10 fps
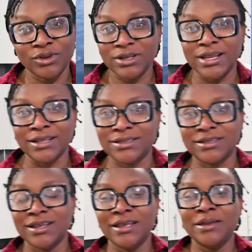that
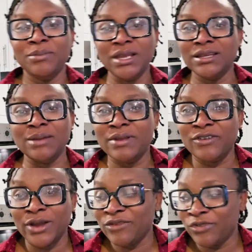make
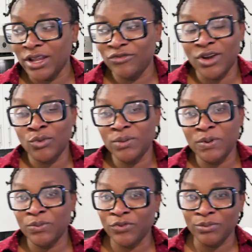them evacuate
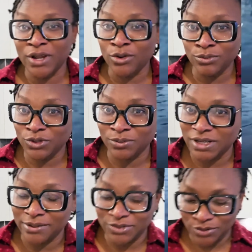people from their homes
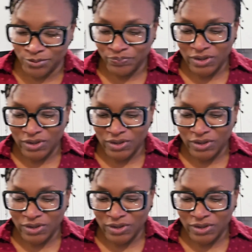sometimes. So